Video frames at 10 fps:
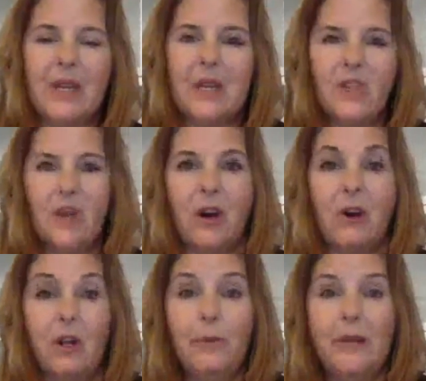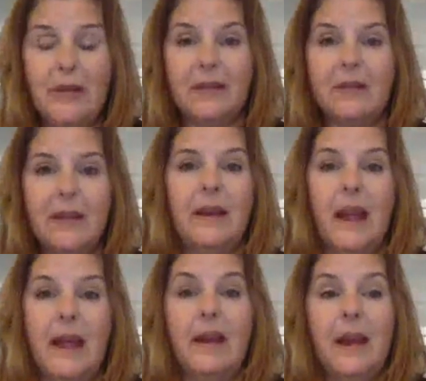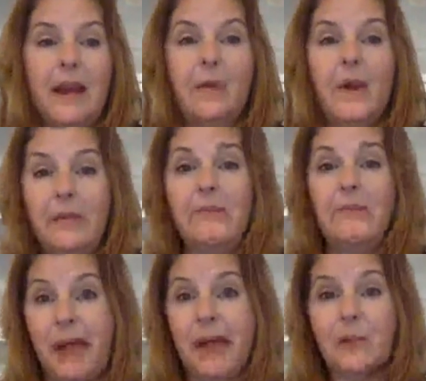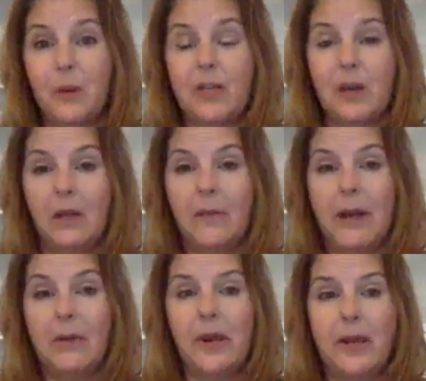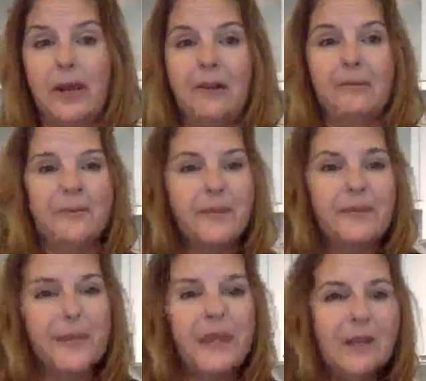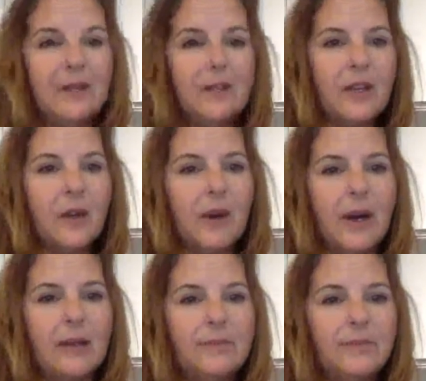share our humanness. And, and anyway, that's what it's all about right now. So, uh,